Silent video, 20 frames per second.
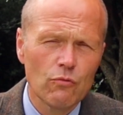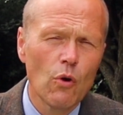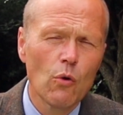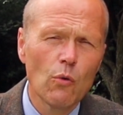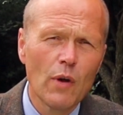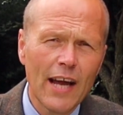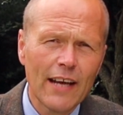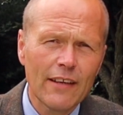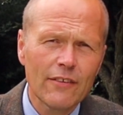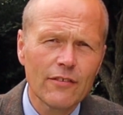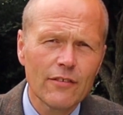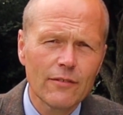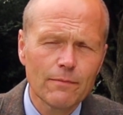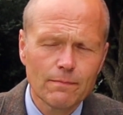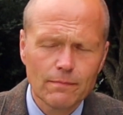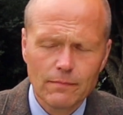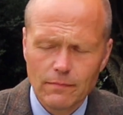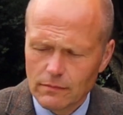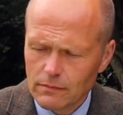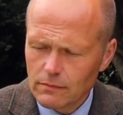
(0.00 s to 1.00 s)
Rolex
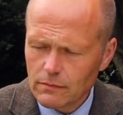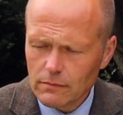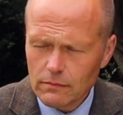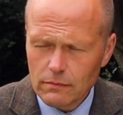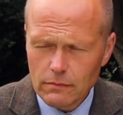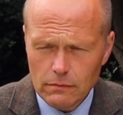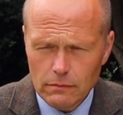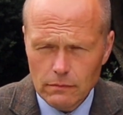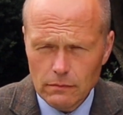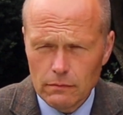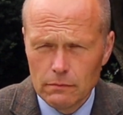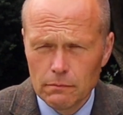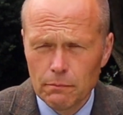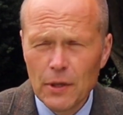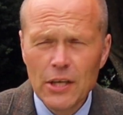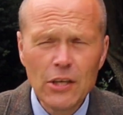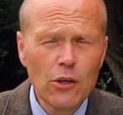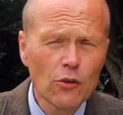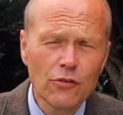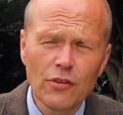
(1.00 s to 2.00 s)

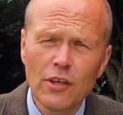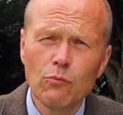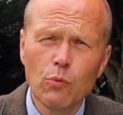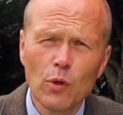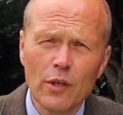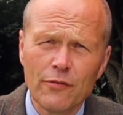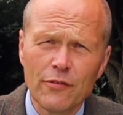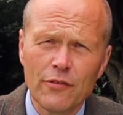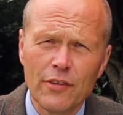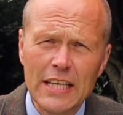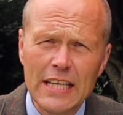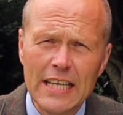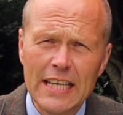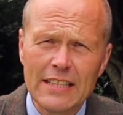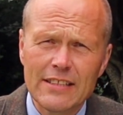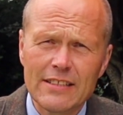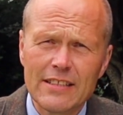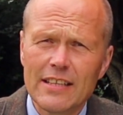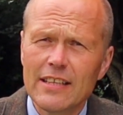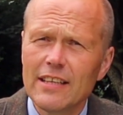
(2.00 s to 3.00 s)
because I would have seen
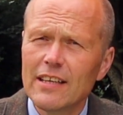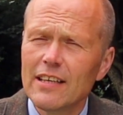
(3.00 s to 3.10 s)
it